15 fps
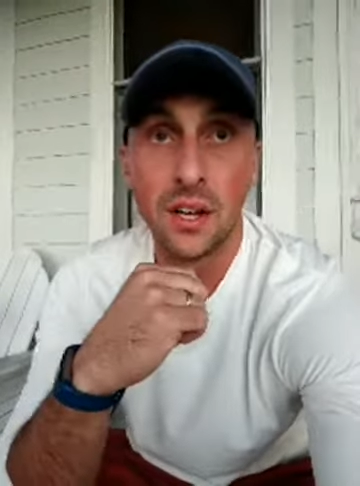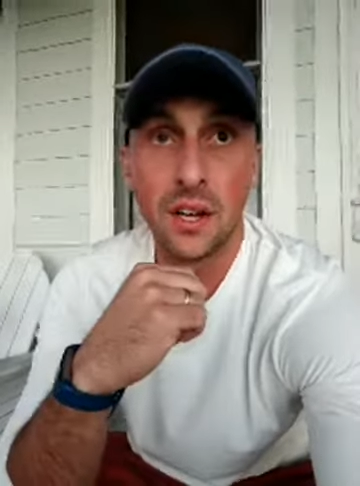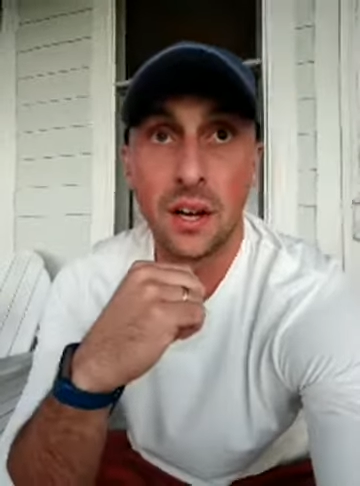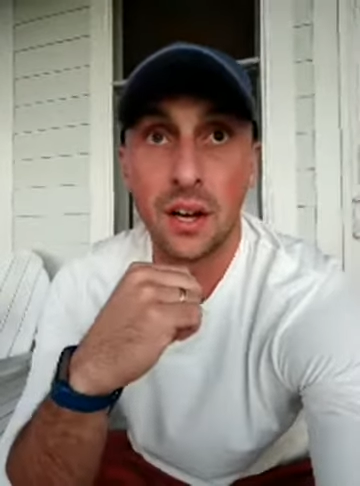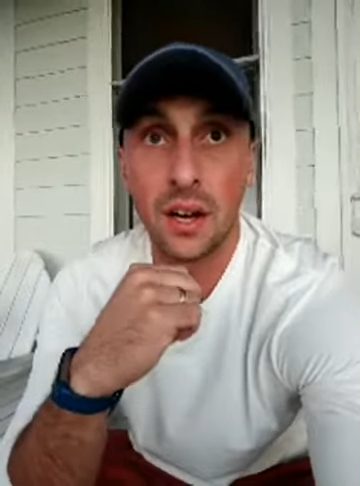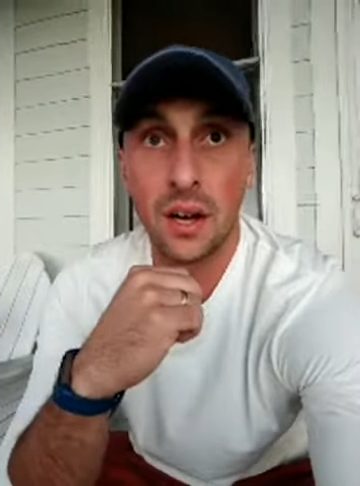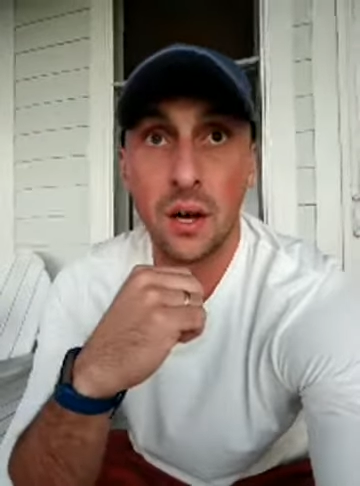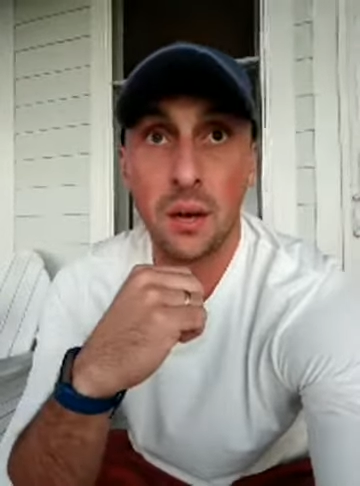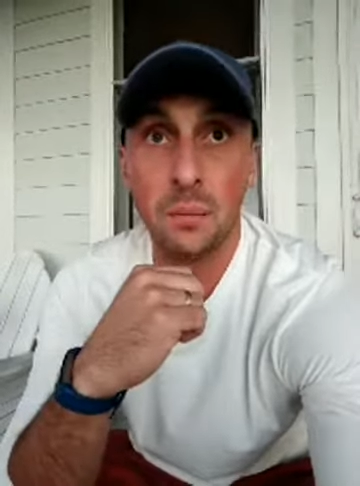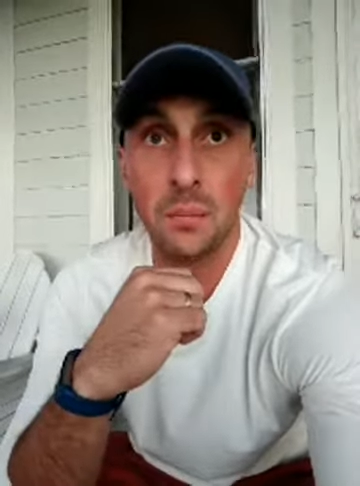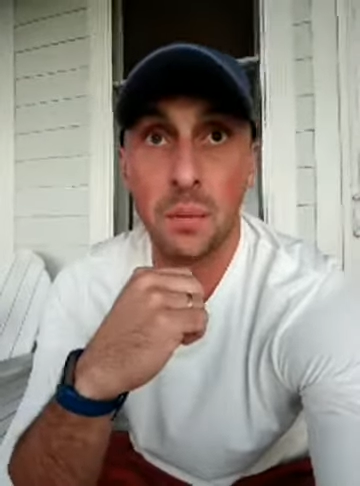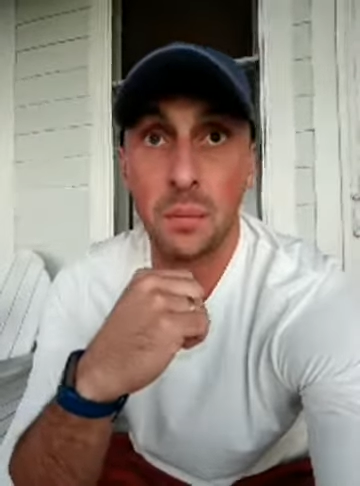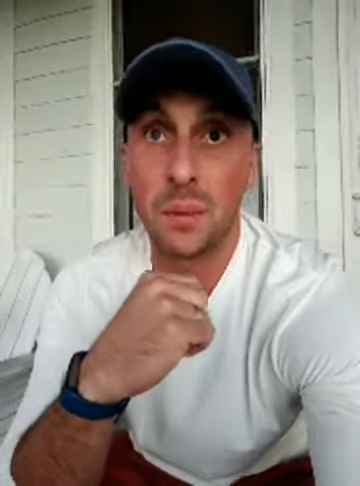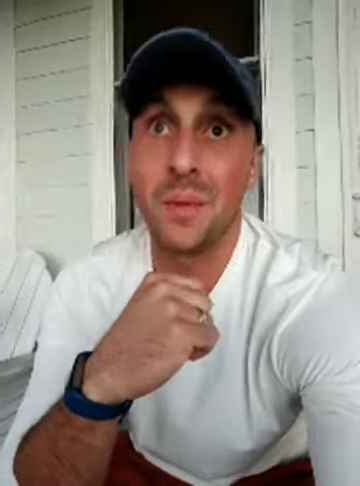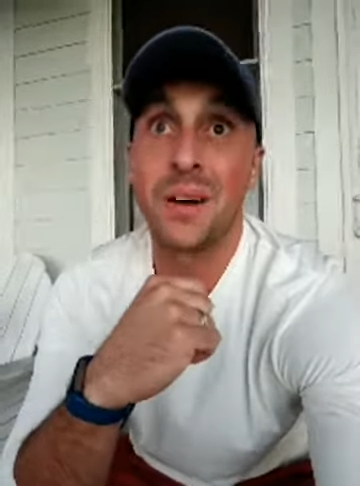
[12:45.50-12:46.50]
um,
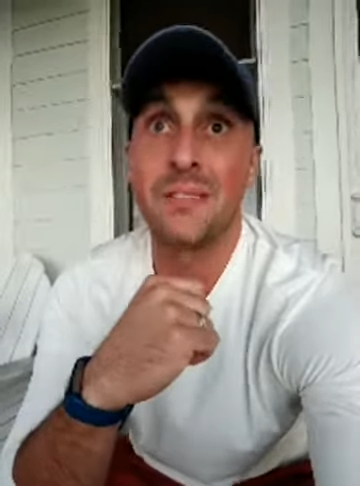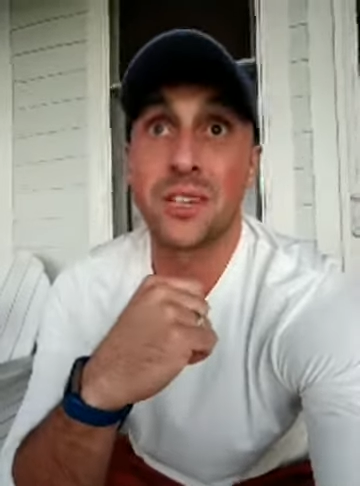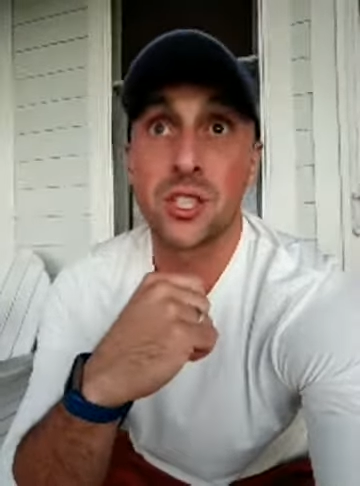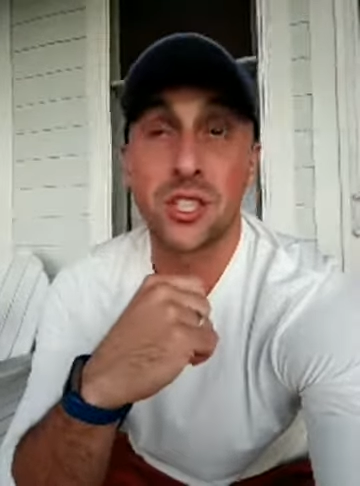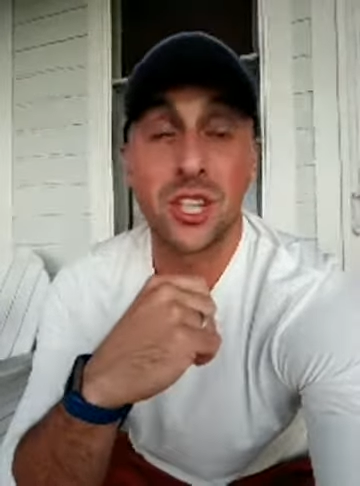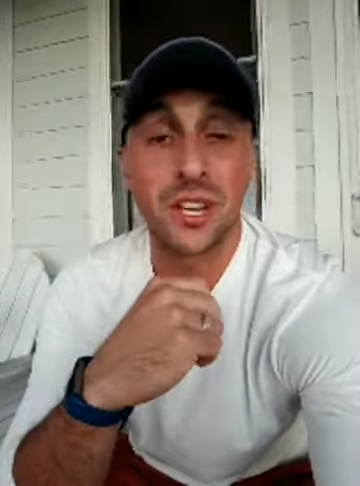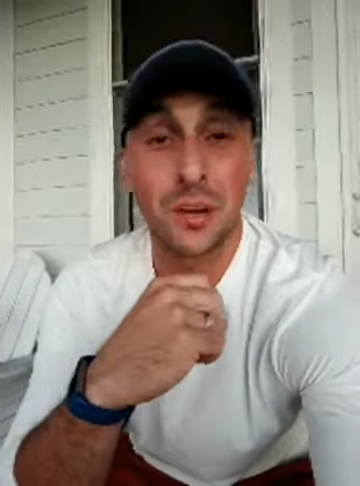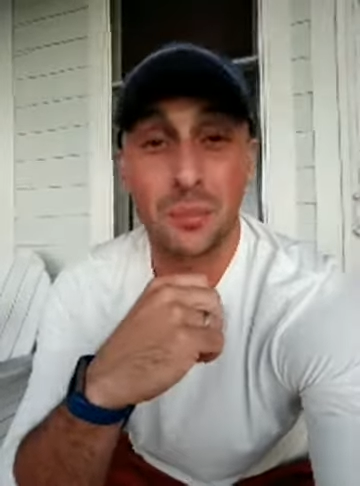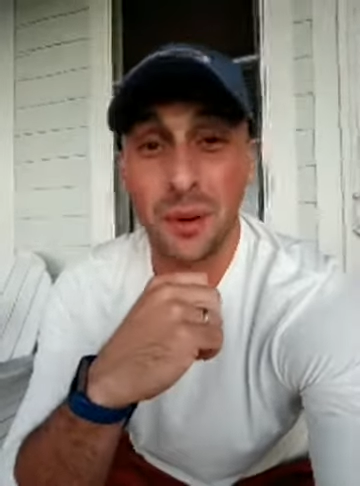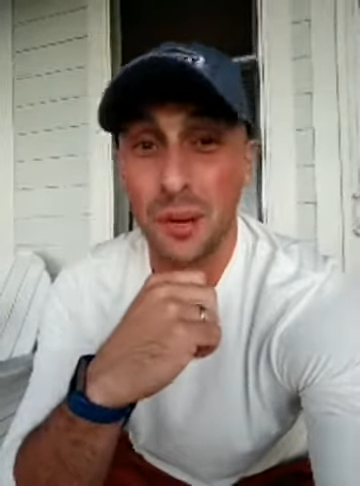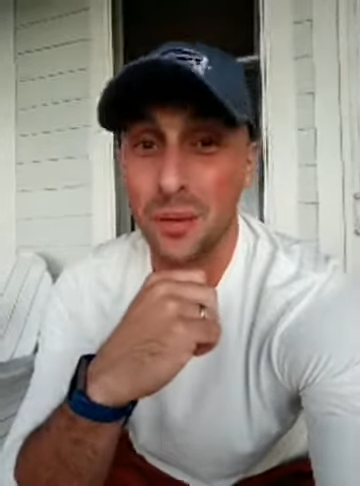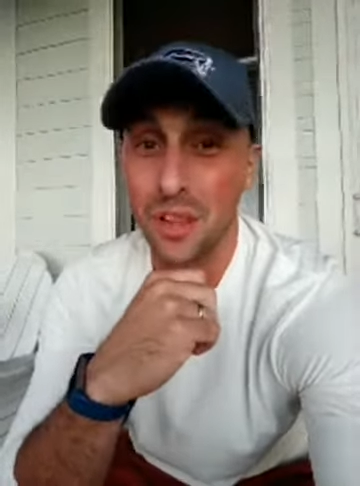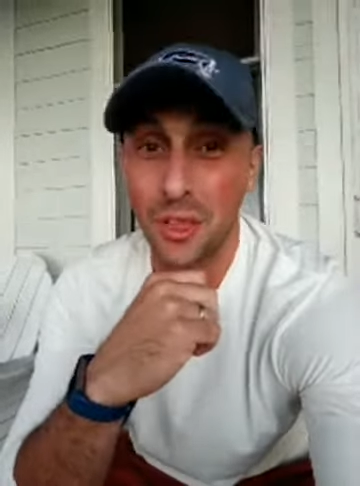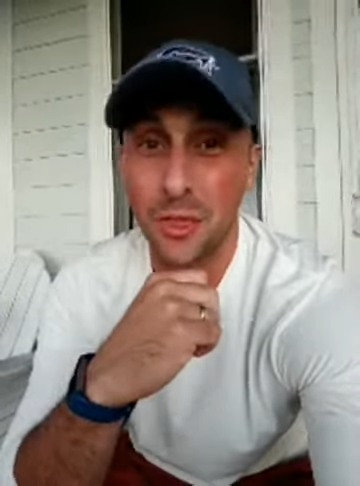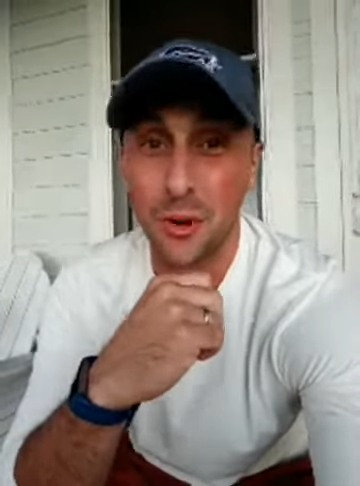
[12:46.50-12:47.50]
my investors going to get probably
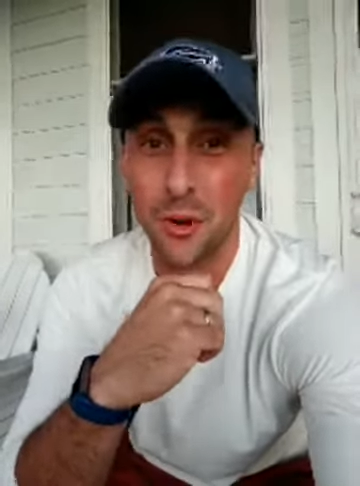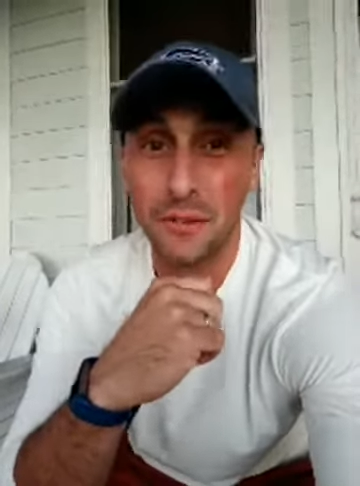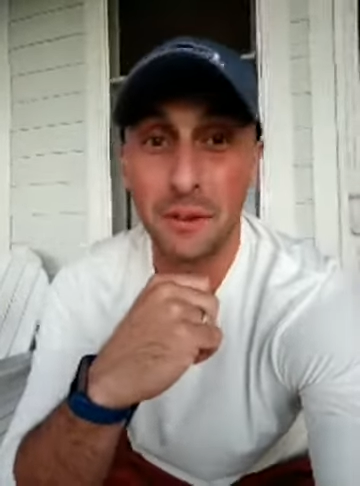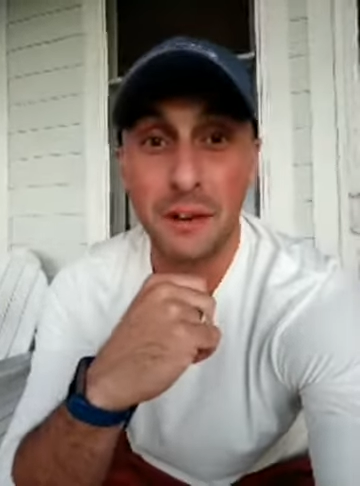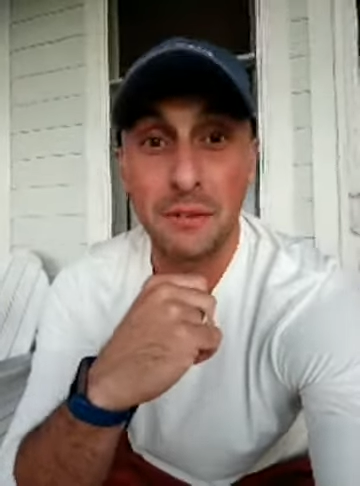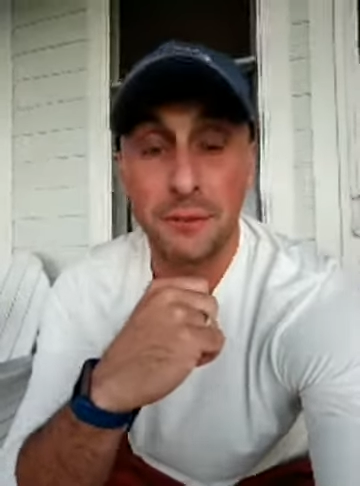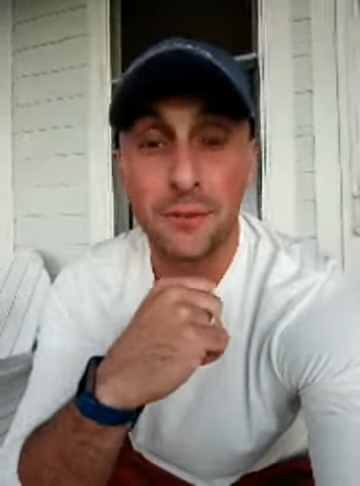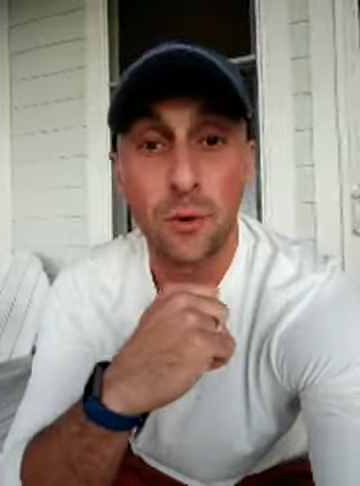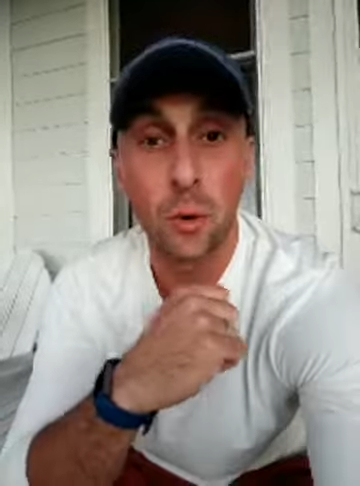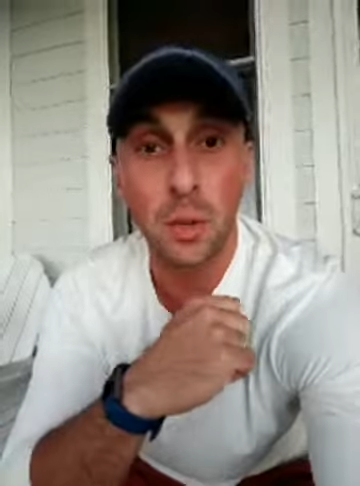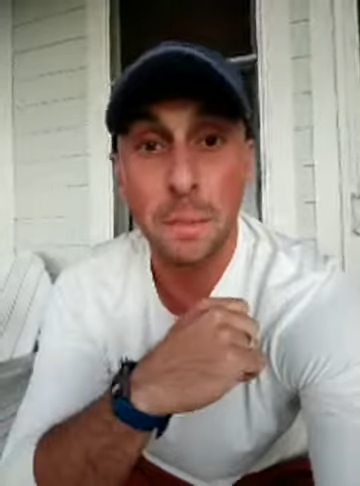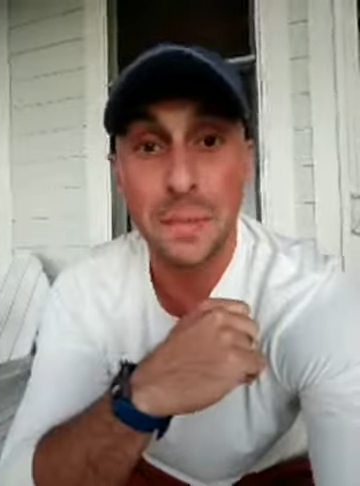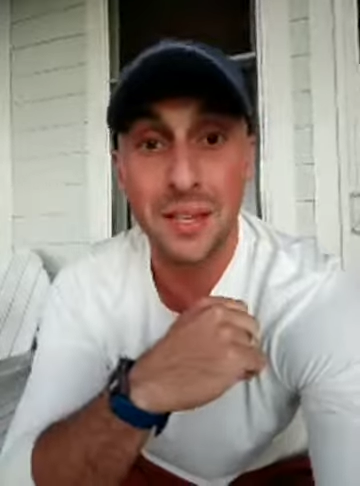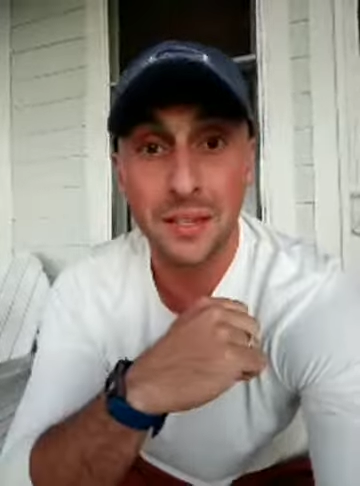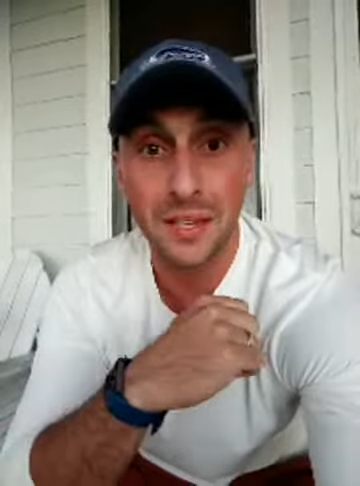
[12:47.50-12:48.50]
like 35 to 40
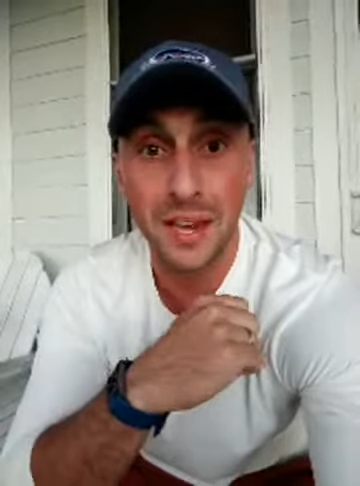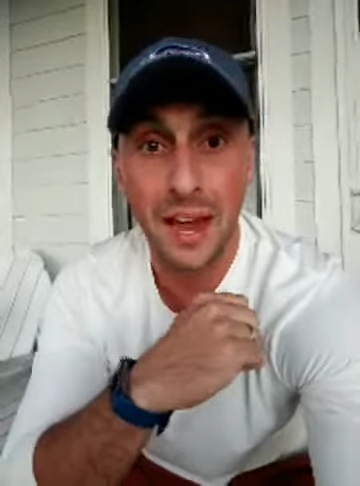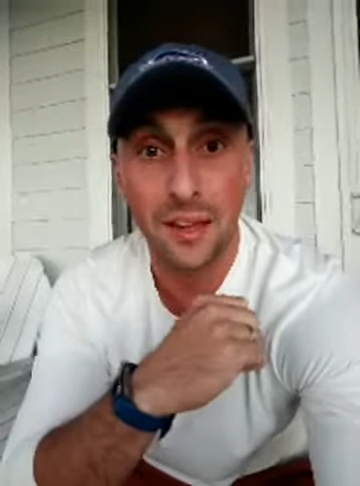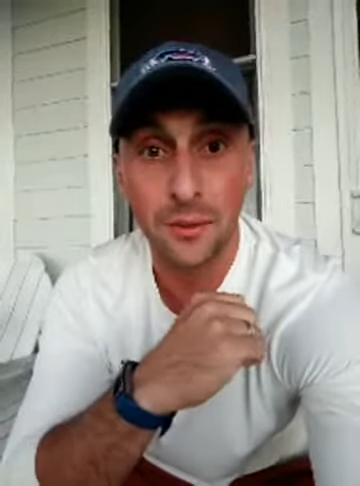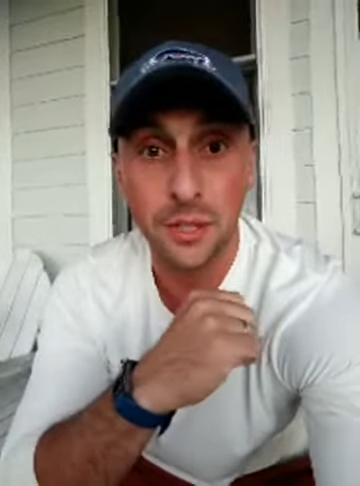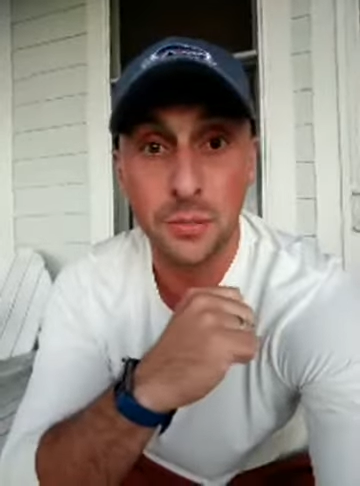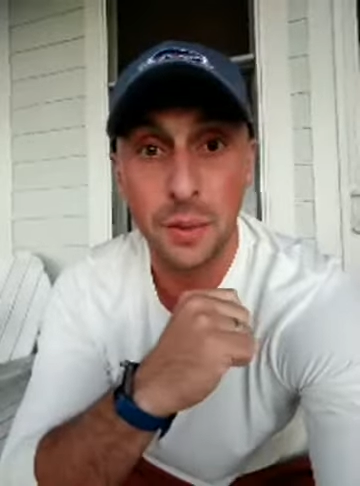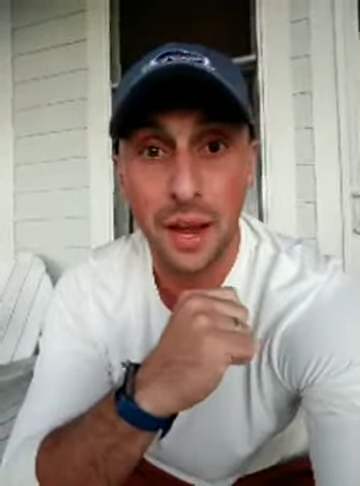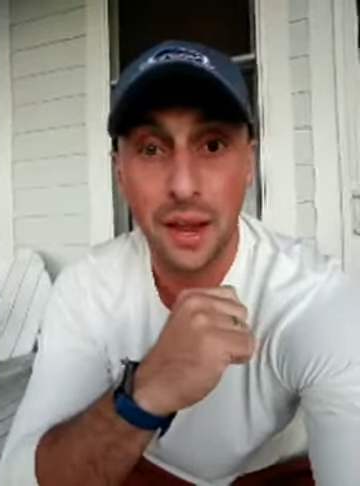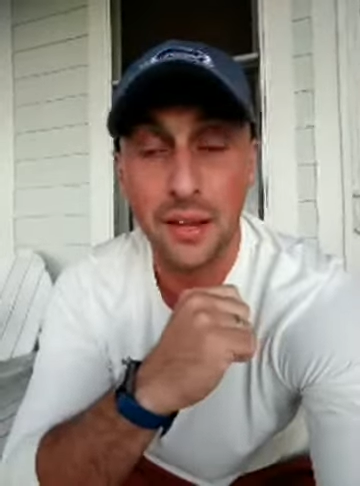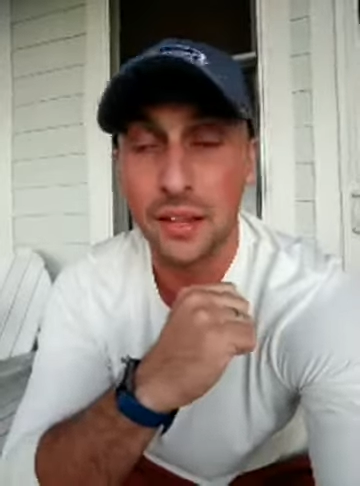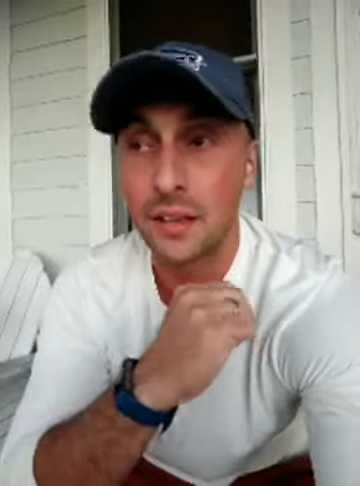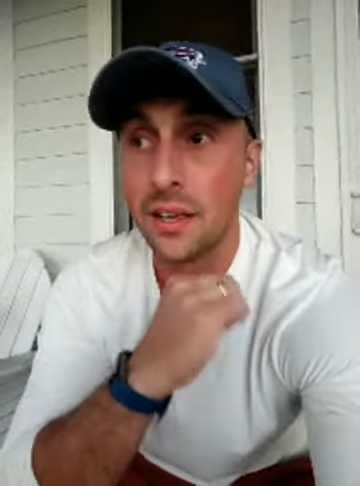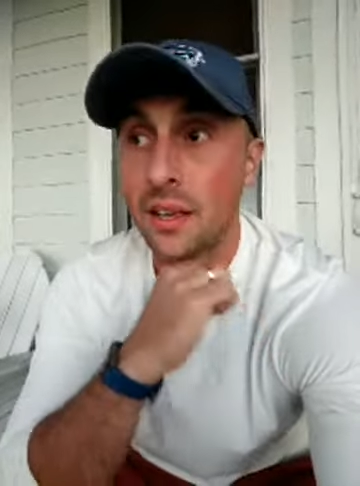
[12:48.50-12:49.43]
million dollars back